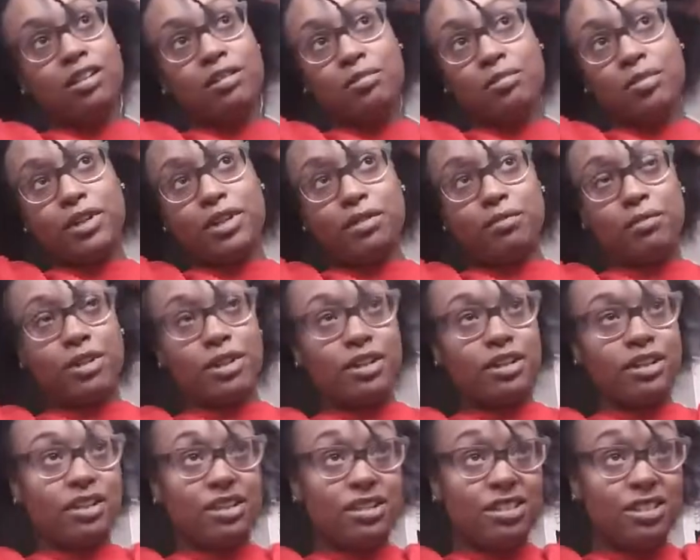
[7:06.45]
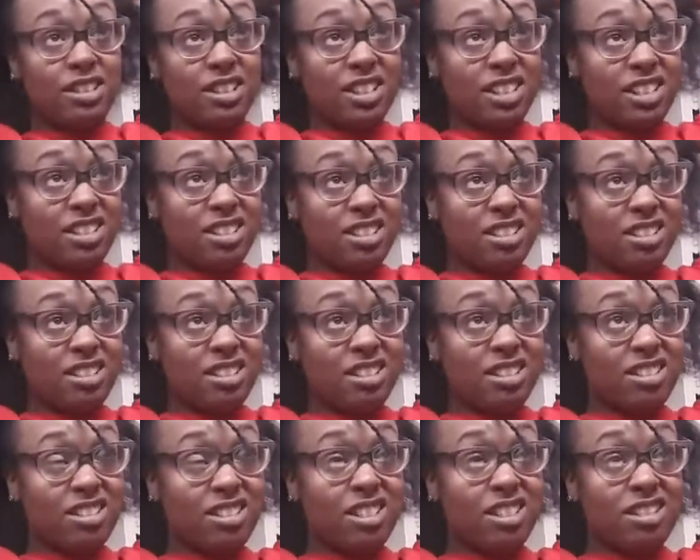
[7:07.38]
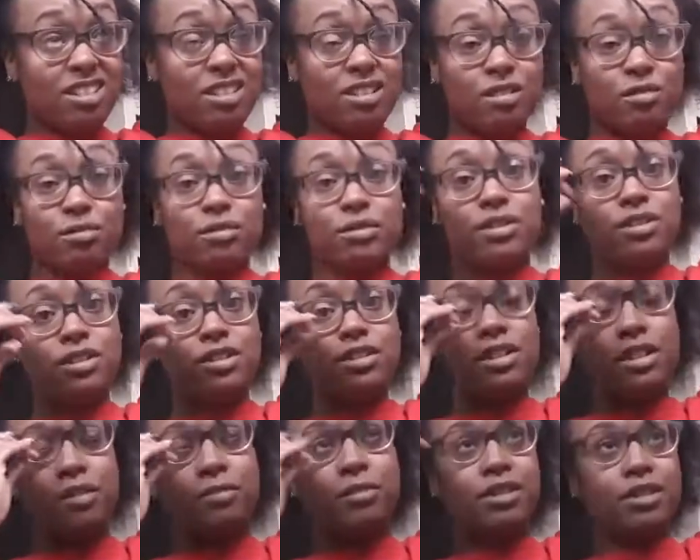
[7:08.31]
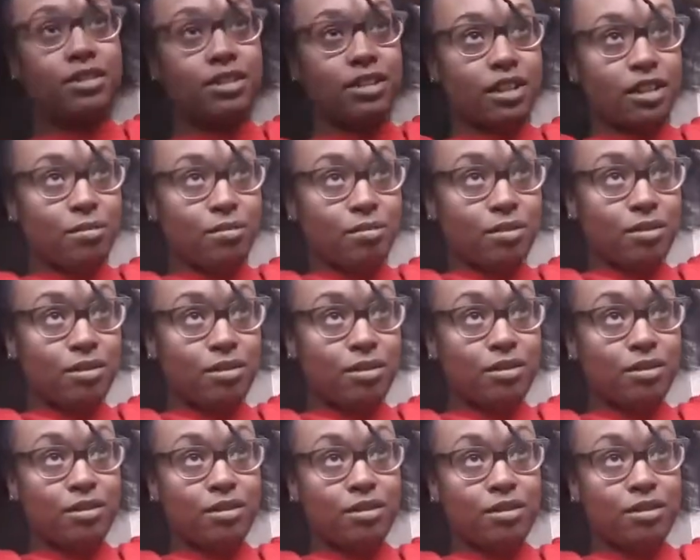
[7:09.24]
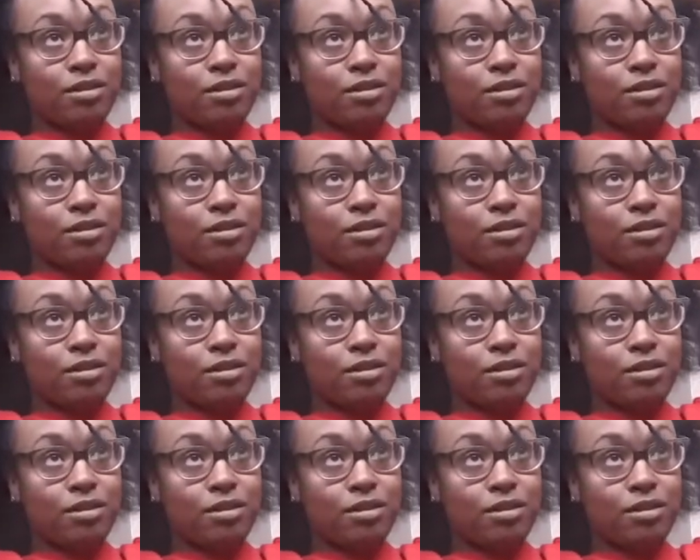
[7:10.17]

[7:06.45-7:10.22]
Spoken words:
braiding my hair today. That shit was just not happening.